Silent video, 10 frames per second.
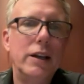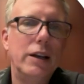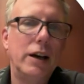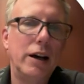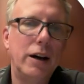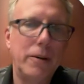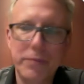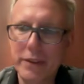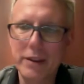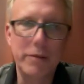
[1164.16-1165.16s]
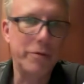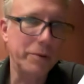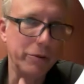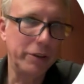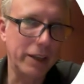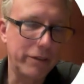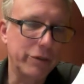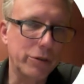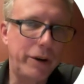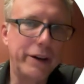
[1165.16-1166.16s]
We've been doing that
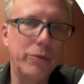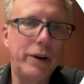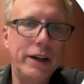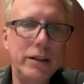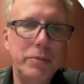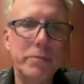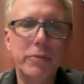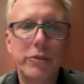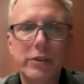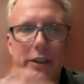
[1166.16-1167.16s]
for quite a while, but mostly